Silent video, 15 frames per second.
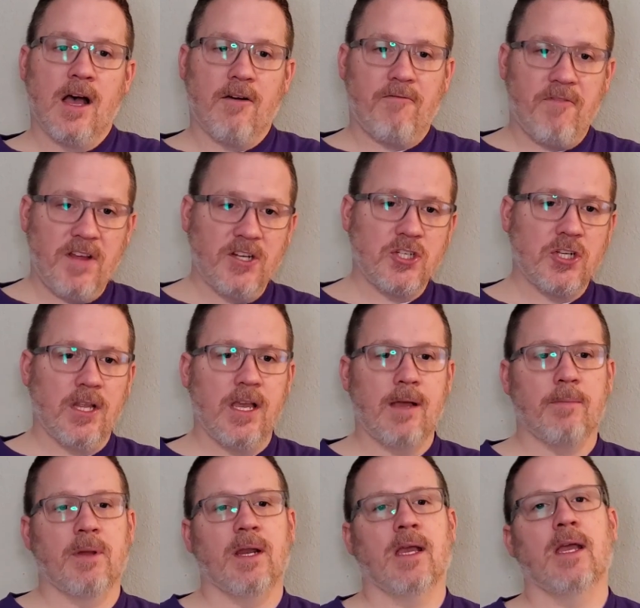Eventually
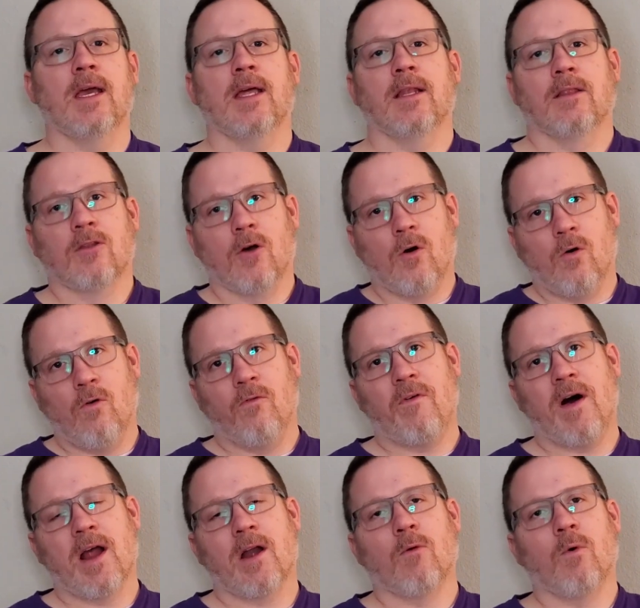I'm going to get the whole
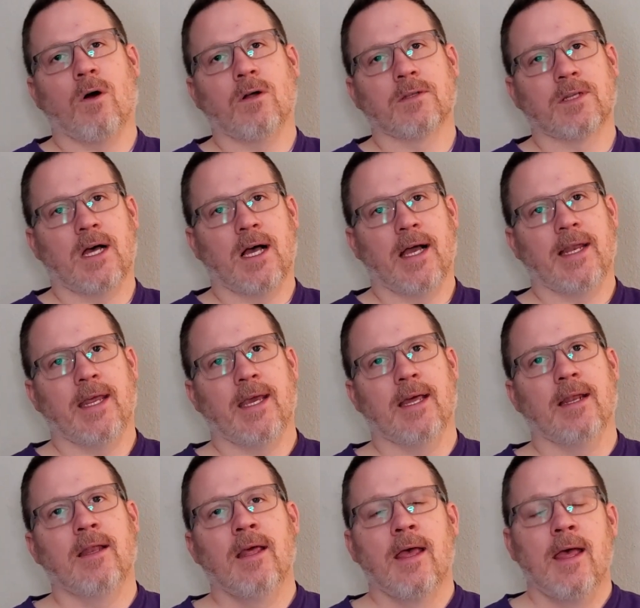firewall tied
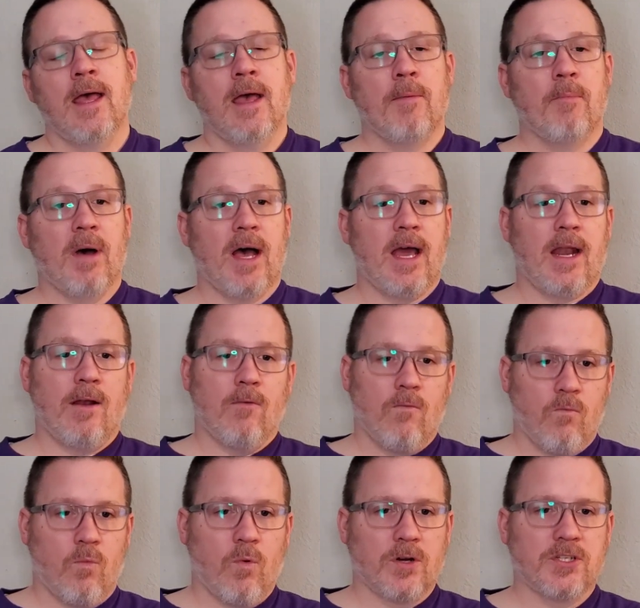in, but
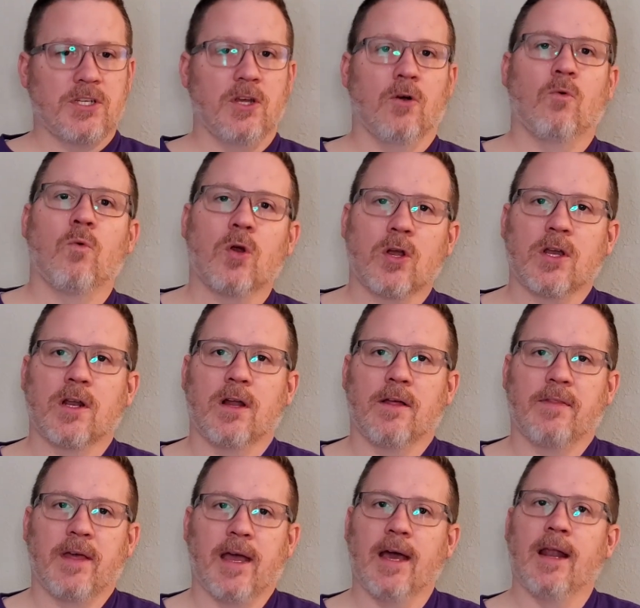we're still working
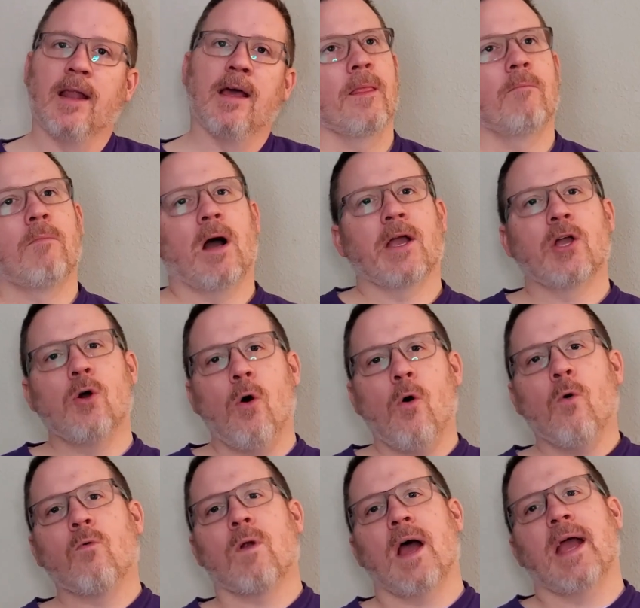on that. My
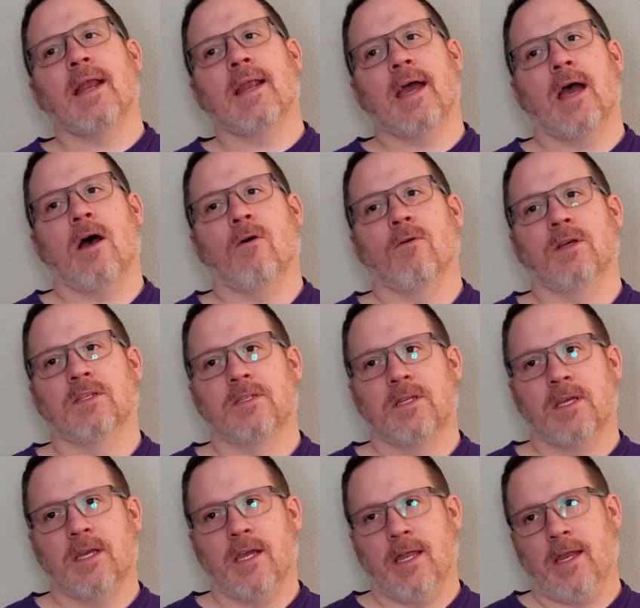goal right now is to
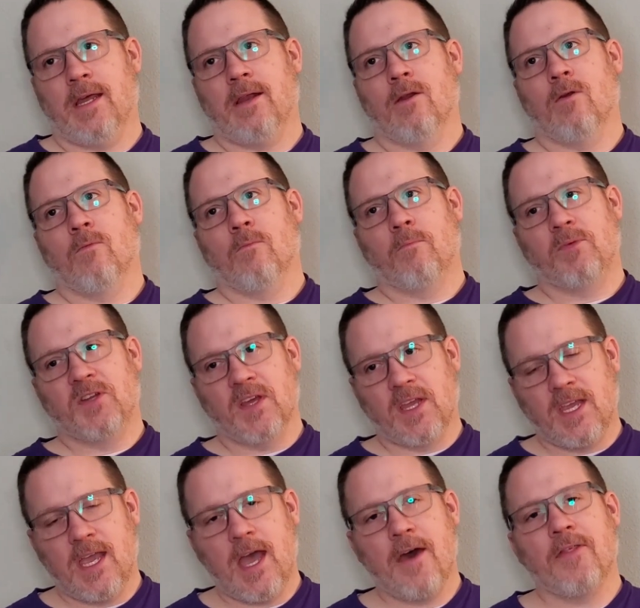get it
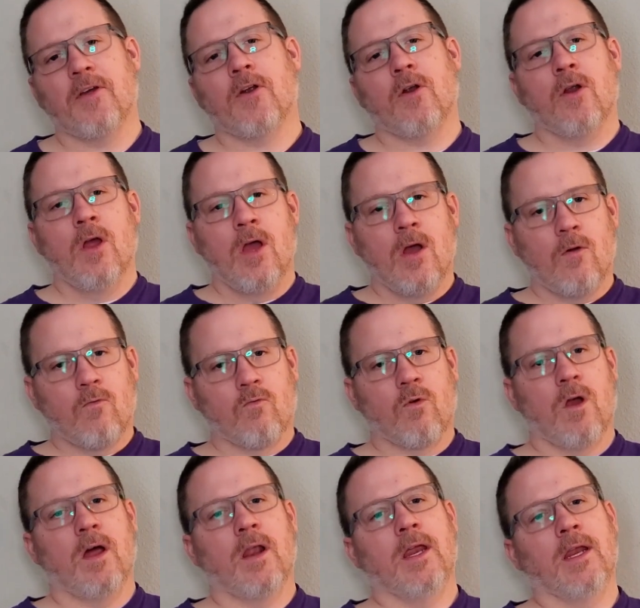together,
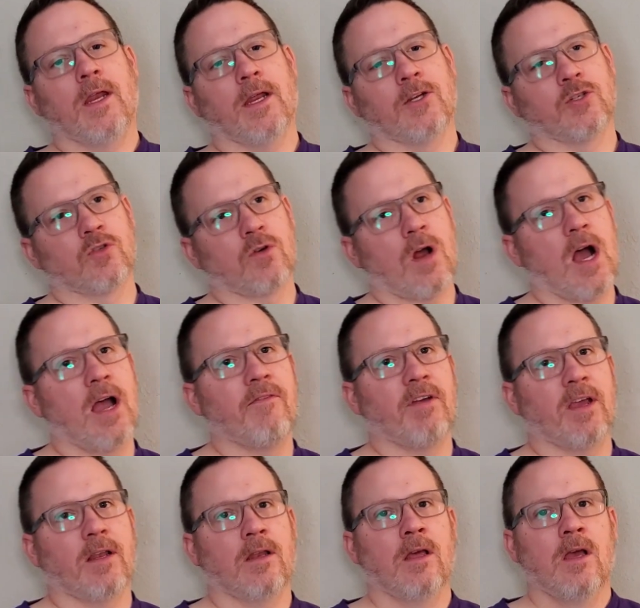running and
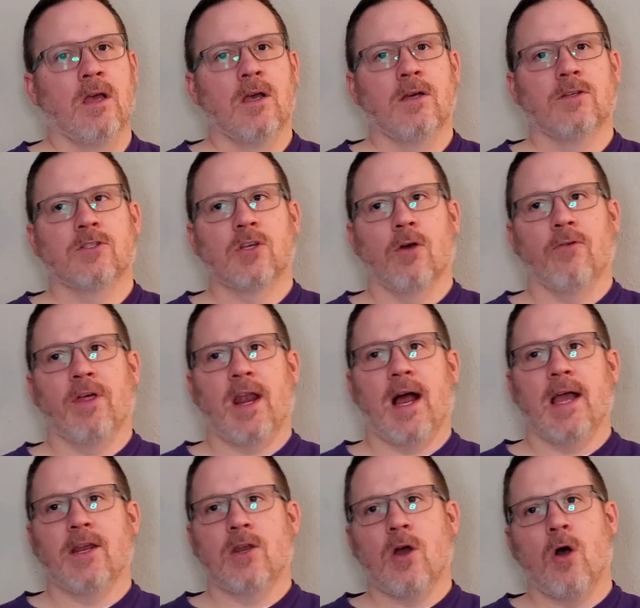driving, so that
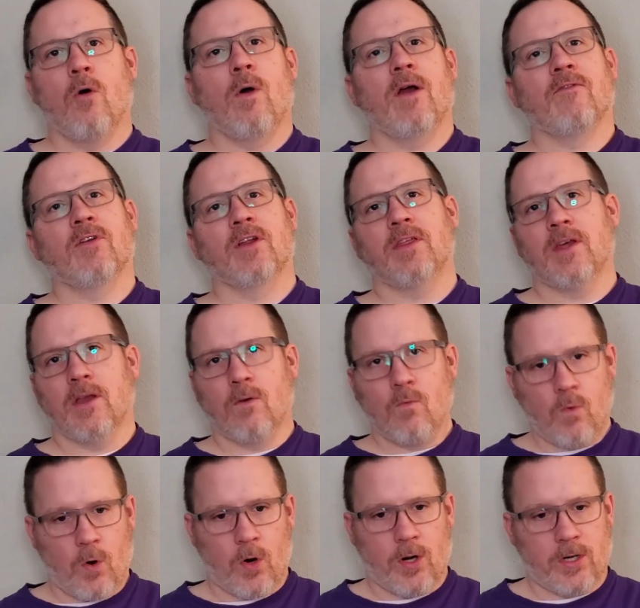I know everything
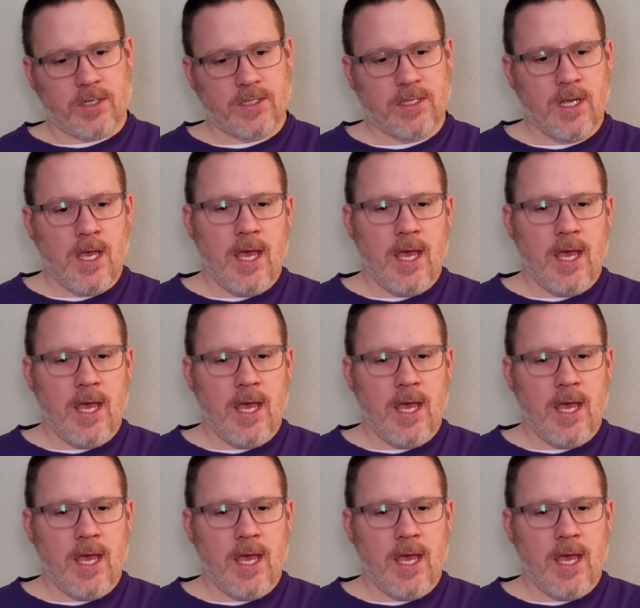works,